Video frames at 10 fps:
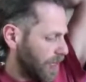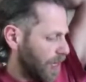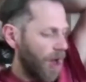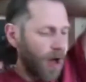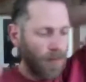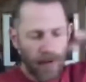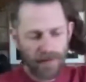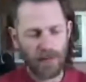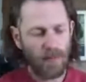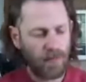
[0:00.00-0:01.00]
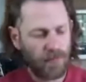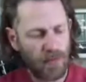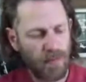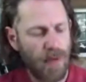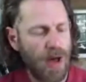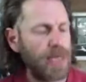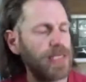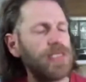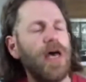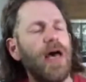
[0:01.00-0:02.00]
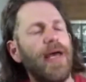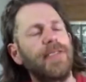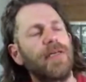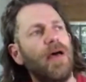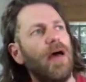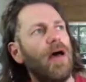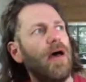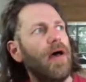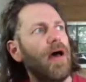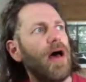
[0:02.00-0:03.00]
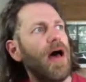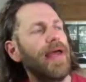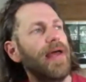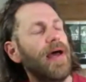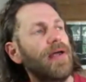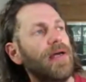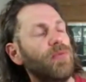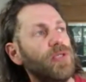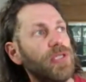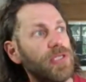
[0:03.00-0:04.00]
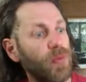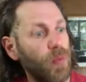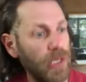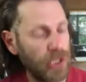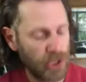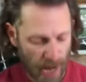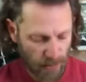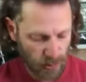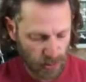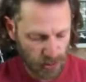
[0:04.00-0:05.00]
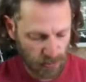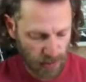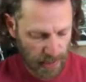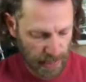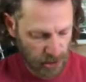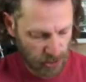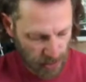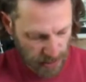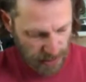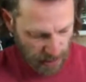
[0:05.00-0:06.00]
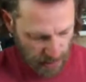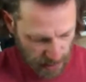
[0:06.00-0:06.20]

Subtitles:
From my side, I was just at WeShare, which was really interesting,